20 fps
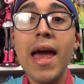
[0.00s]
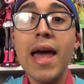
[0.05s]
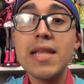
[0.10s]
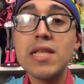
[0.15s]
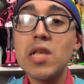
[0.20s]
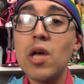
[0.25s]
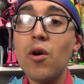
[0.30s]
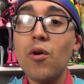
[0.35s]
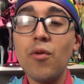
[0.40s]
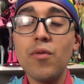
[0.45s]

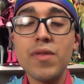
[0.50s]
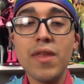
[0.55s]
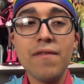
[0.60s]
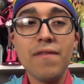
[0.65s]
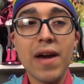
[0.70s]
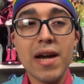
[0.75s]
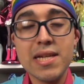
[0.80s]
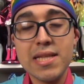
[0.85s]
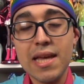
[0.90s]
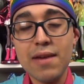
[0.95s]
So the
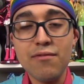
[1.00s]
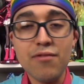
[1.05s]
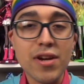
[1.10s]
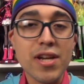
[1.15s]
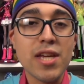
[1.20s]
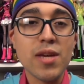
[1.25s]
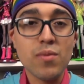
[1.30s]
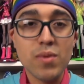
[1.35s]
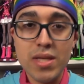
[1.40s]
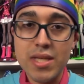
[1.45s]
fact that
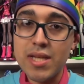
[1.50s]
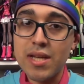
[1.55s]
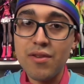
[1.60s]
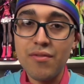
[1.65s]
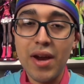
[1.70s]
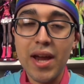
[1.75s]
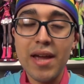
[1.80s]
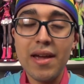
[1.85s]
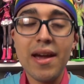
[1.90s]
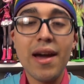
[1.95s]
Frankie was done
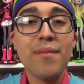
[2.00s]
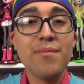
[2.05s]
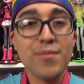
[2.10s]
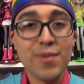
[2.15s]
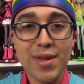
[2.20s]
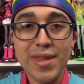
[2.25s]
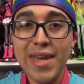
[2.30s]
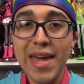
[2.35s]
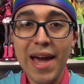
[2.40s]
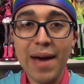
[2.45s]
right, I'm
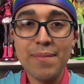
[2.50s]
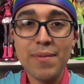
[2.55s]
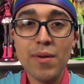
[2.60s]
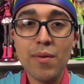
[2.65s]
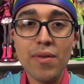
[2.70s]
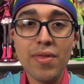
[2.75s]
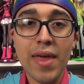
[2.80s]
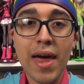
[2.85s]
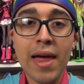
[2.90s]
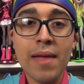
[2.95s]
really happy
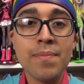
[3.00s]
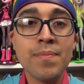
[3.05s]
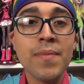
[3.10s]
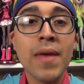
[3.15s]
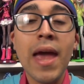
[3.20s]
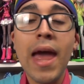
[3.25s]
with that.